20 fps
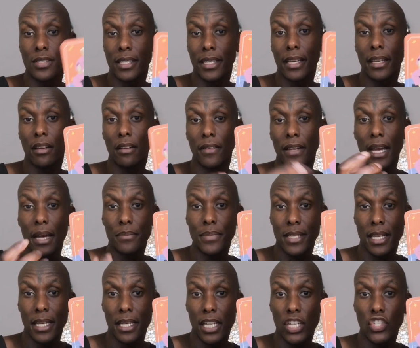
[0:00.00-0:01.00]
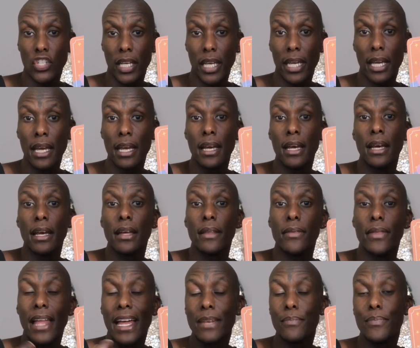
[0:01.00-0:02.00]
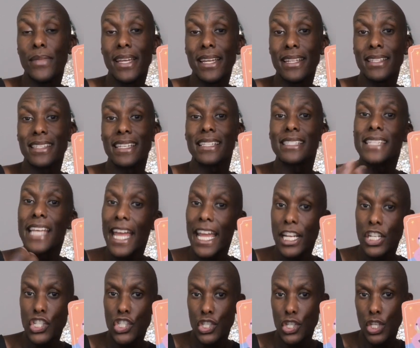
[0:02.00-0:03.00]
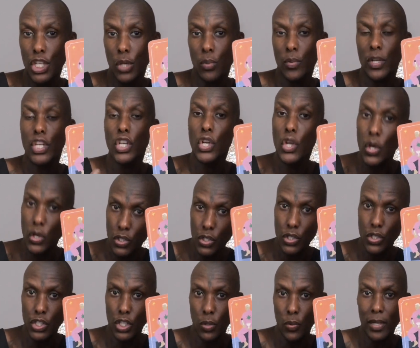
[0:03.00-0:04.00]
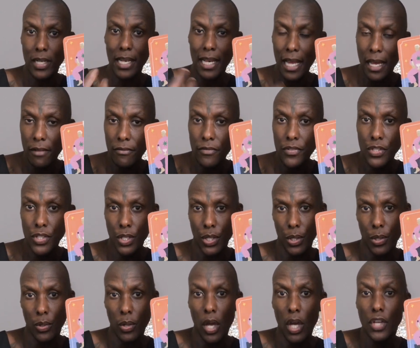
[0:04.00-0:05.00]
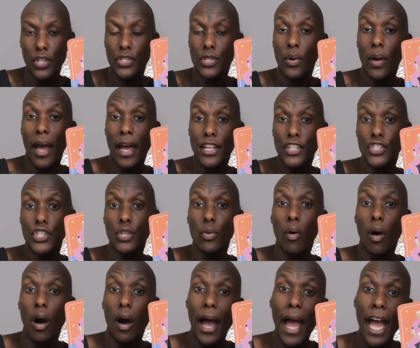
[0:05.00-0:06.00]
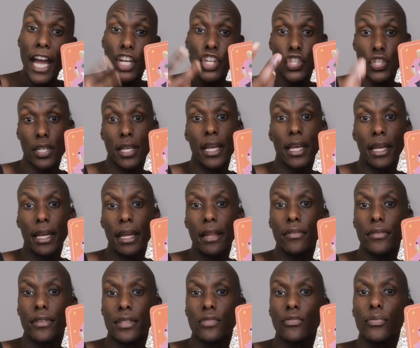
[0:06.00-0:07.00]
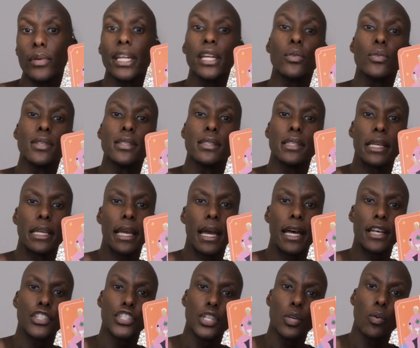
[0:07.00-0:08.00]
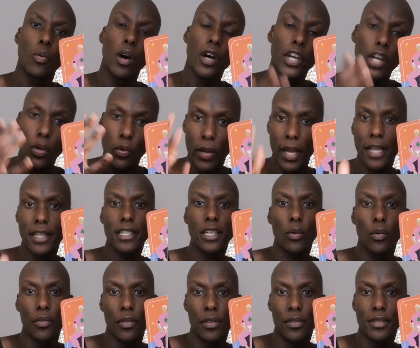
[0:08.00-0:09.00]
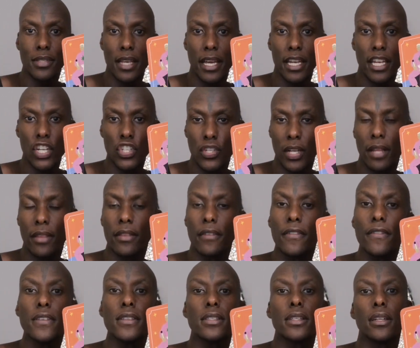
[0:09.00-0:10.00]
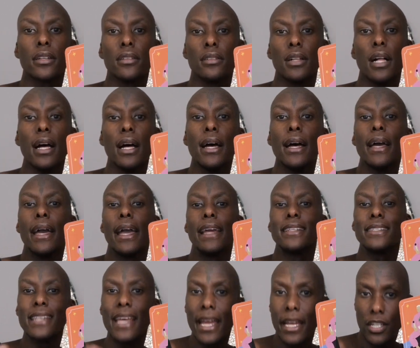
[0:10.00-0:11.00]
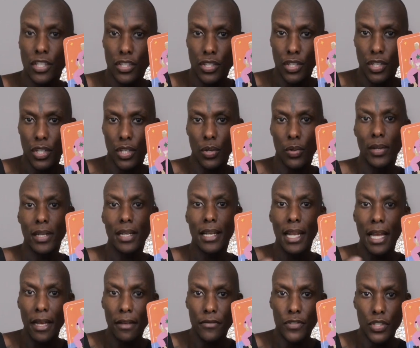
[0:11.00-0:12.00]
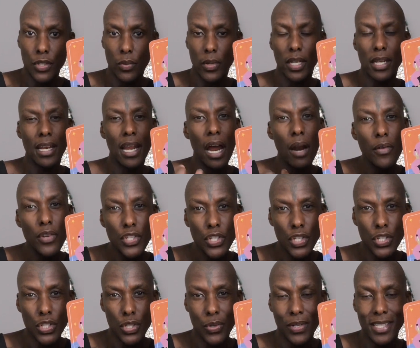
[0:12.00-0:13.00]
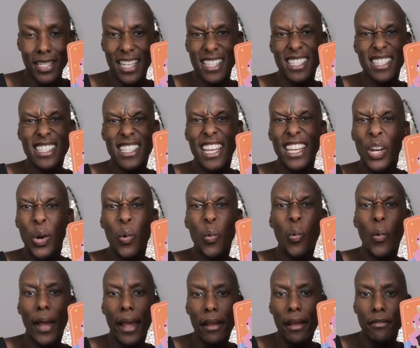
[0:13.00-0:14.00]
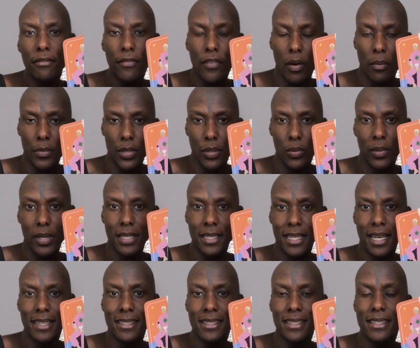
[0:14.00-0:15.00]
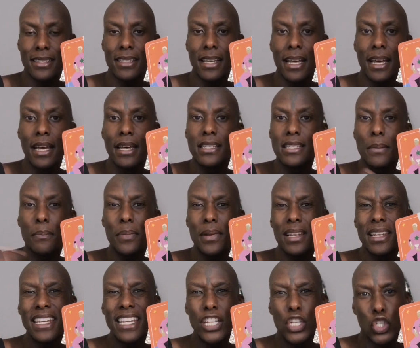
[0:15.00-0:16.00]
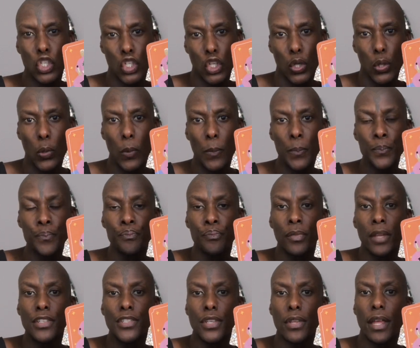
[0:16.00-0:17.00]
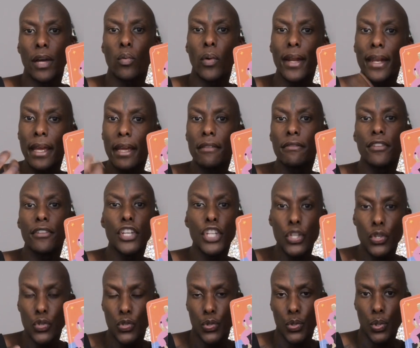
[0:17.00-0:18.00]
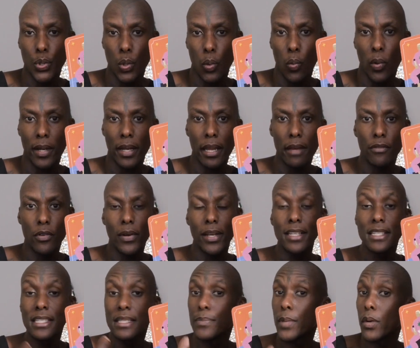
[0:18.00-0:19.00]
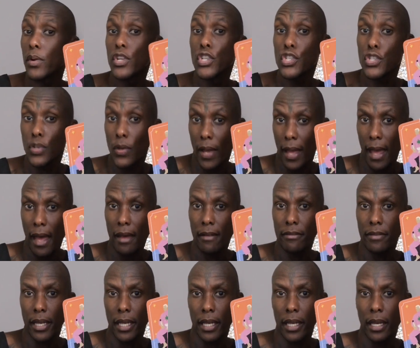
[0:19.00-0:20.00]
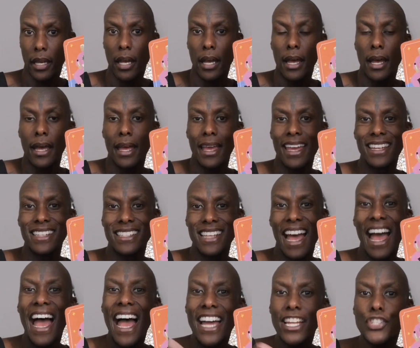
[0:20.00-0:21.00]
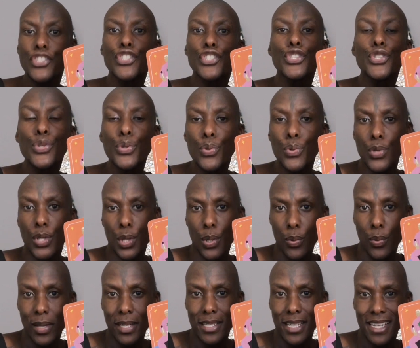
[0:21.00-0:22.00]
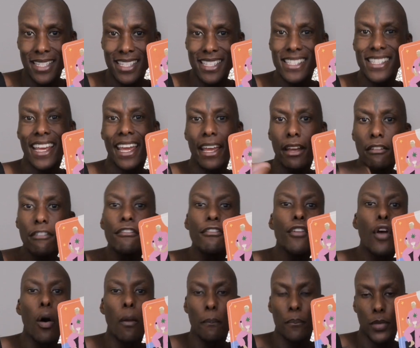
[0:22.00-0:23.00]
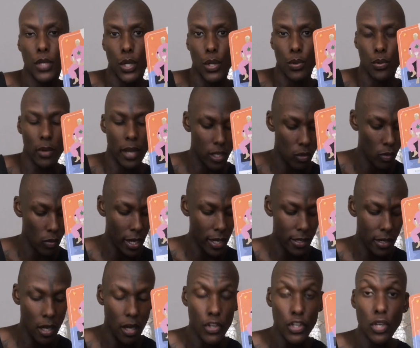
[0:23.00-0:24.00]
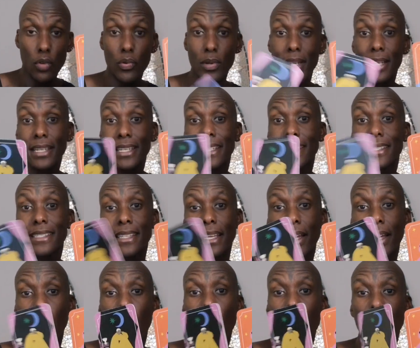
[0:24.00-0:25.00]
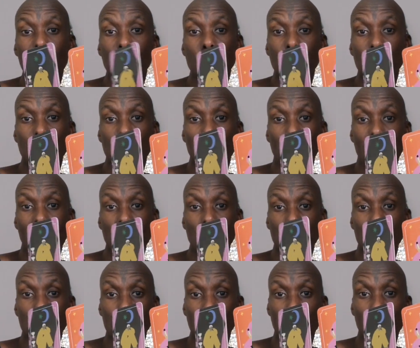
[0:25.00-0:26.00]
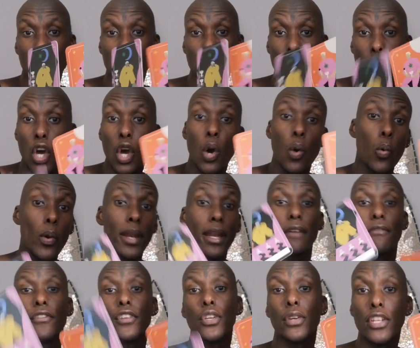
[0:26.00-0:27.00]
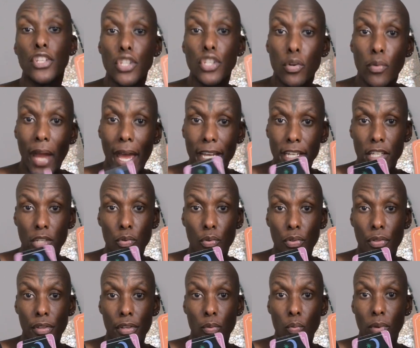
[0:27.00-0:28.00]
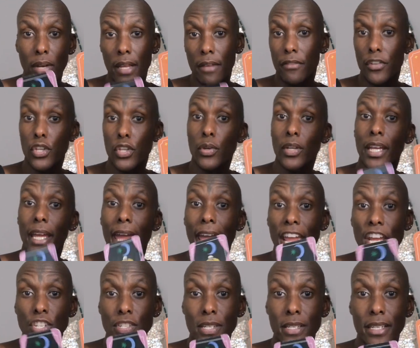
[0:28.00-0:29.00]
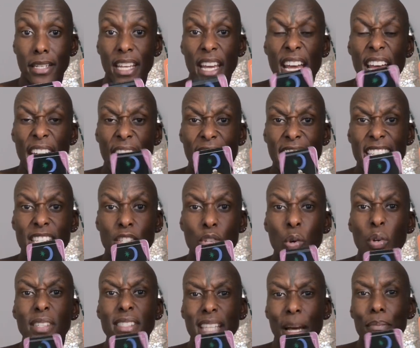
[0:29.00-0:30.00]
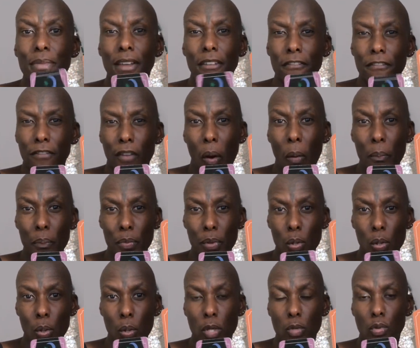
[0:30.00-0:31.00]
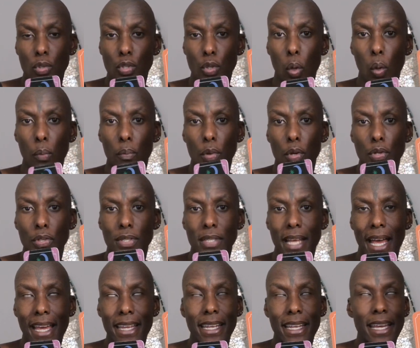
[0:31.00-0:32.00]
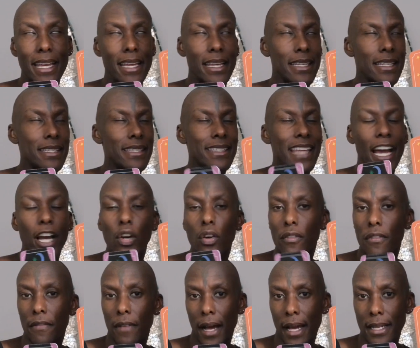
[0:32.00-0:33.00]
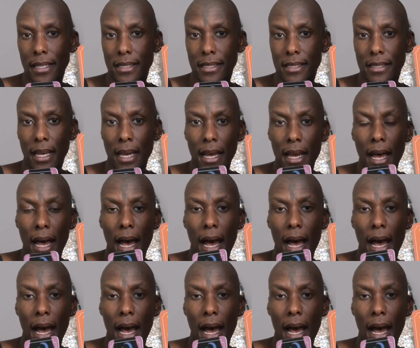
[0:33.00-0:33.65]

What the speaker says: which is the King of Cups energy. That means it tends to you, it nurtures you, it loves you. So as you are actioning in this frequency, as you are creating within this energy in the physical, it tends to you, it loves you, it nourishes you, it doesn't take away from you, it doesn't deplete you. So that whatever you do, whatever experience you're having, it adds to you, it doesn't take from you. And right now you're releasing all the situations which, whenever you interacted with it, whenever you engaged in it, it took something from you. It was almost at a sacrifice.